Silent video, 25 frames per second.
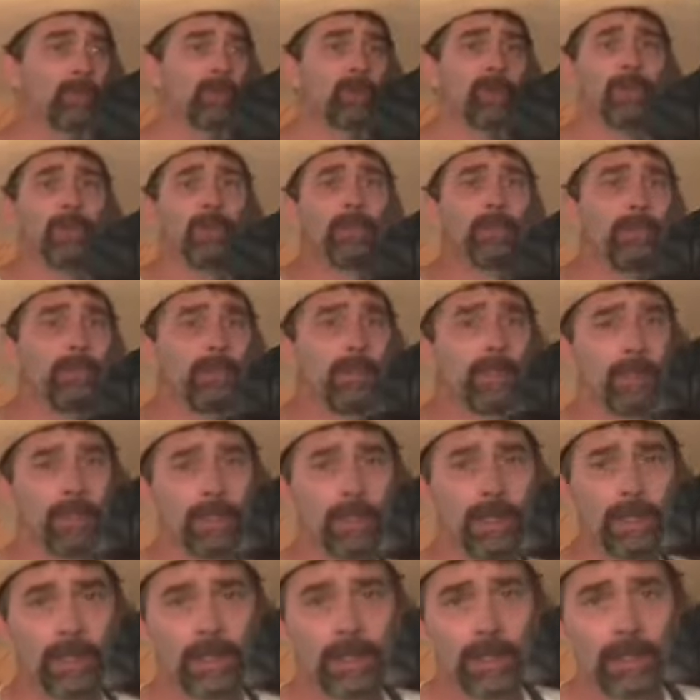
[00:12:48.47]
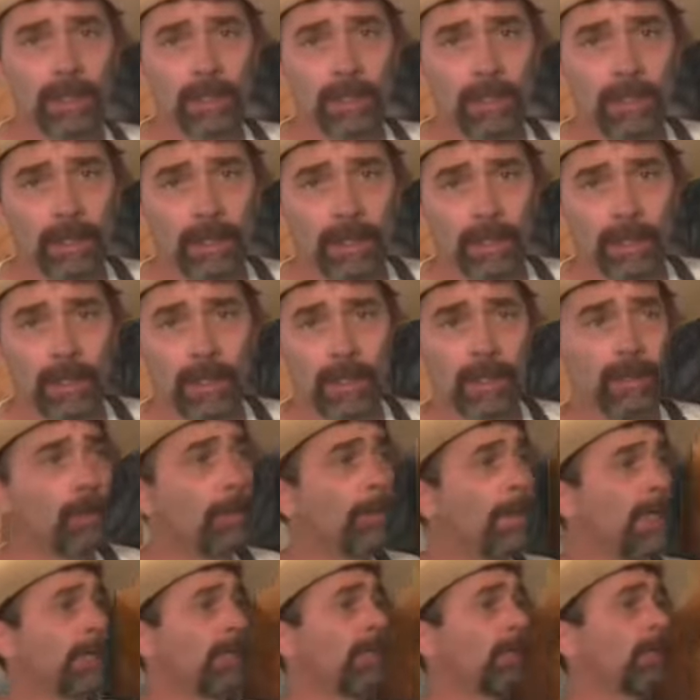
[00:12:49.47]
truth. And no
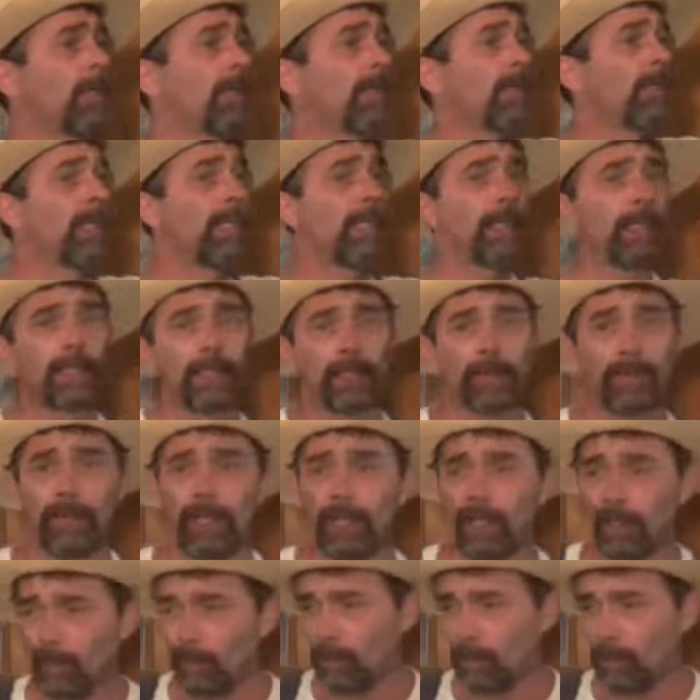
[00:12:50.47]
matter where I am, I